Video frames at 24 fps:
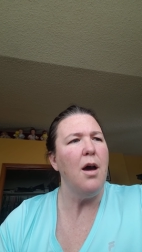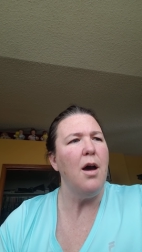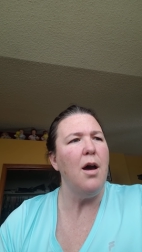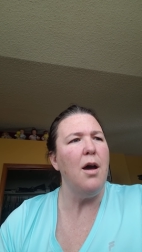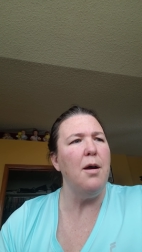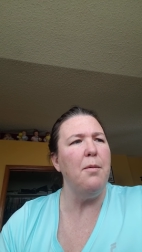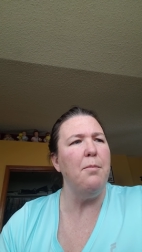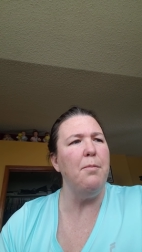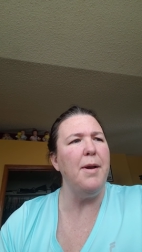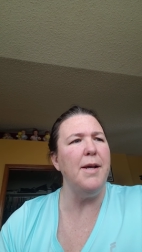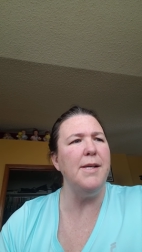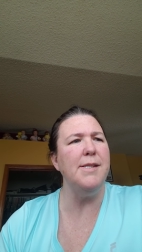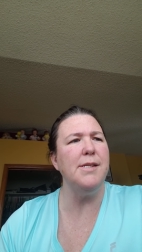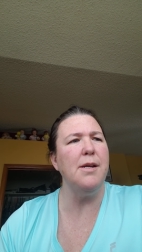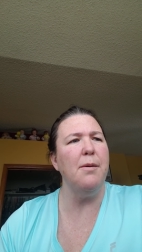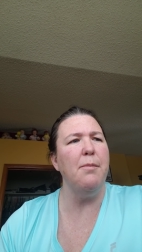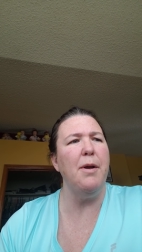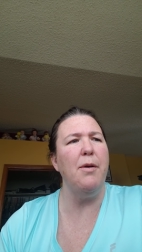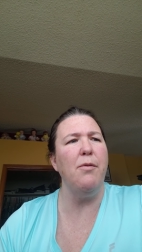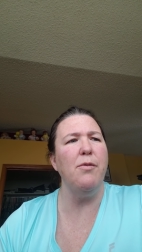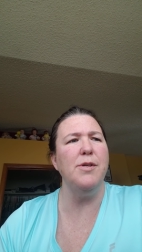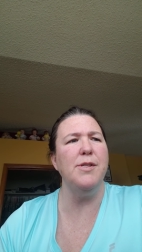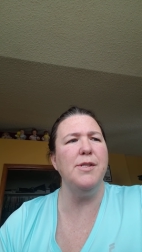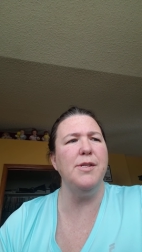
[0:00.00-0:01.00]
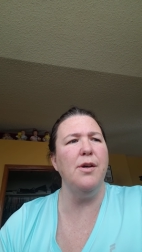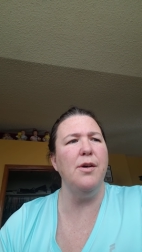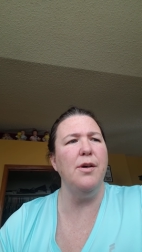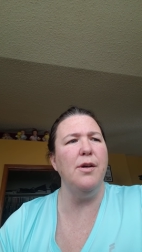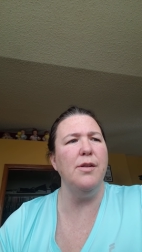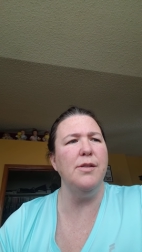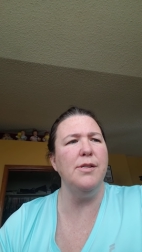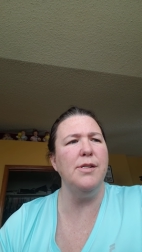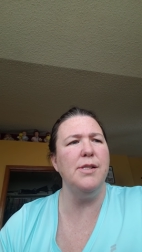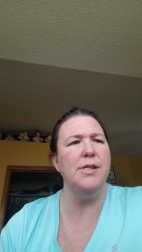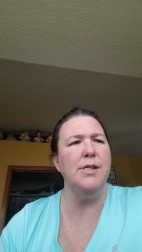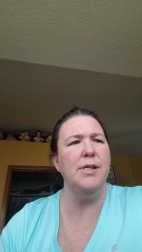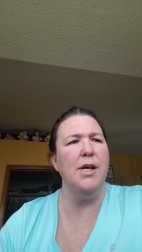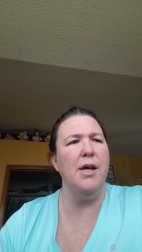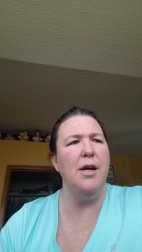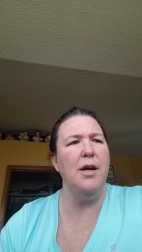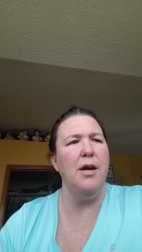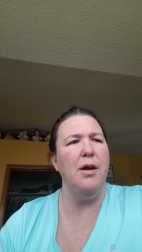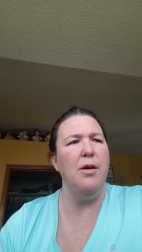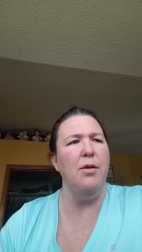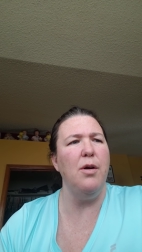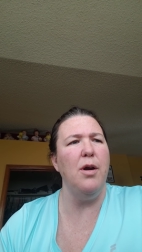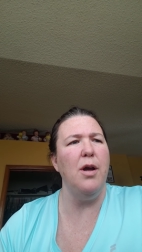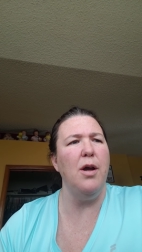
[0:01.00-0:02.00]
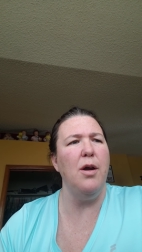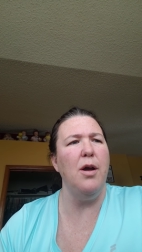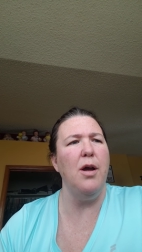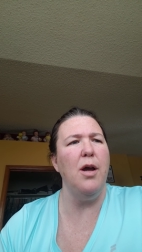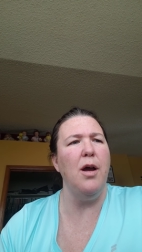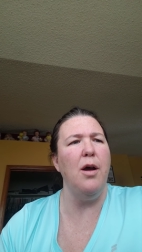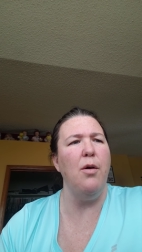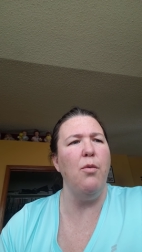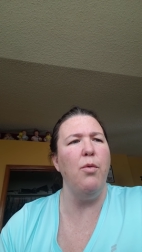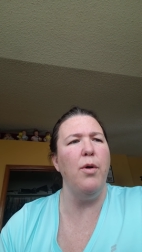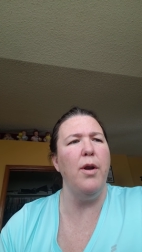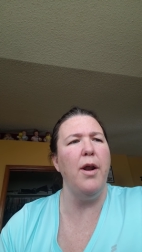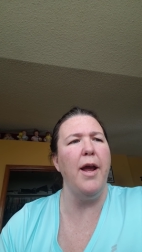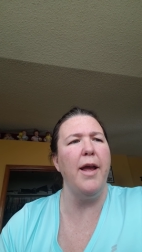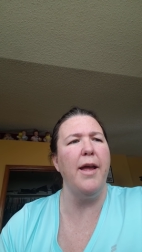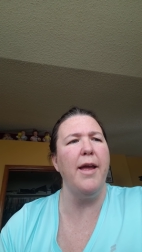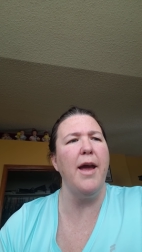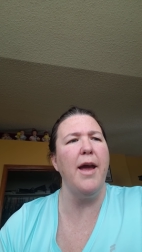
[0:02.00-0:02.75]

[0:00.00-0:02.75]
Um, based on my results, uh, what I